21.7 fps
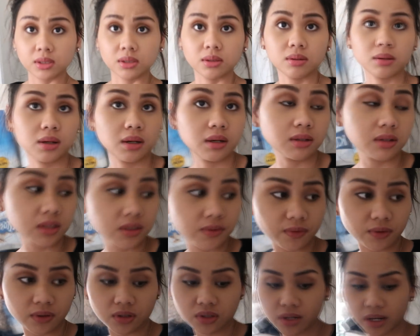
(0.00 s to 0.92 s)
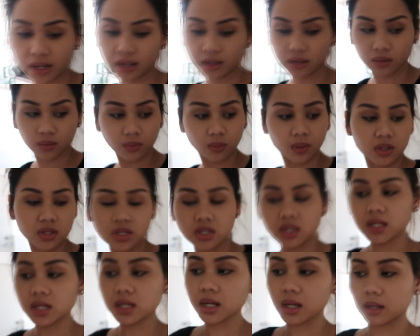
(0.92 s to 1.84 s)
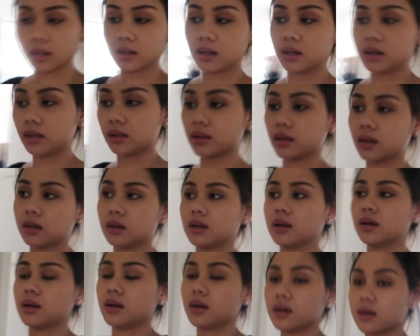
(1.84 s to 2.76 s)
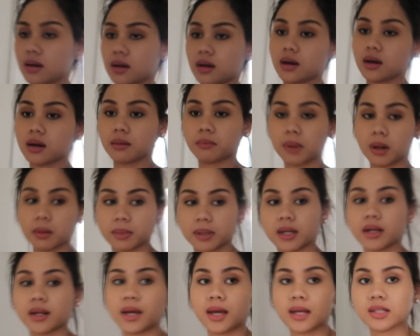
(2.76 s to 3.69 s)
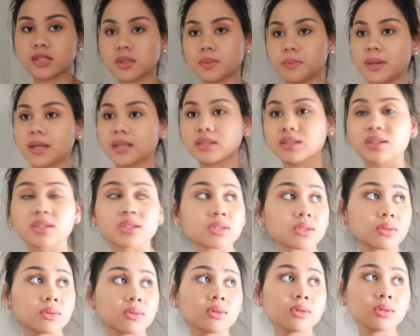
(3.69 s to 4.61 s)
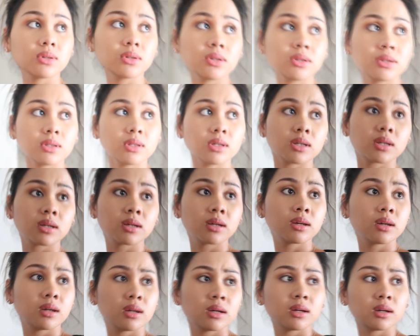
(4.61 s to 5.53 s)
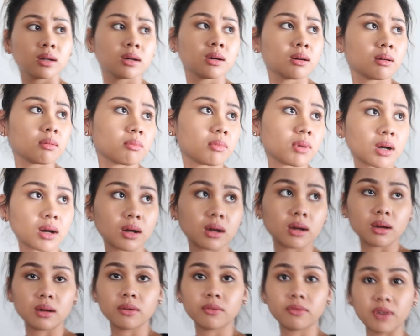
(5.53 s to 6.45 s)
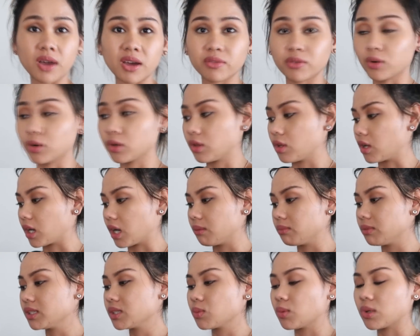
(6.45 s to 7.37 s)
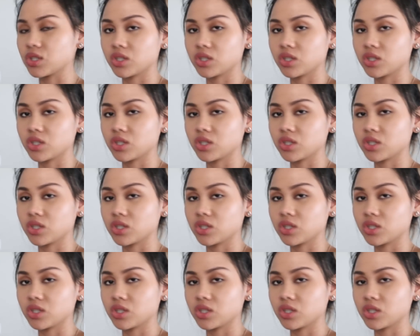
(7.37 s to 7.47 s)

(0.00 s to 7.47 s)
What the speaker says: So I'll just finish hanging the washing and probably gonna head to bed soon. Mga 5 o'clock. I'm just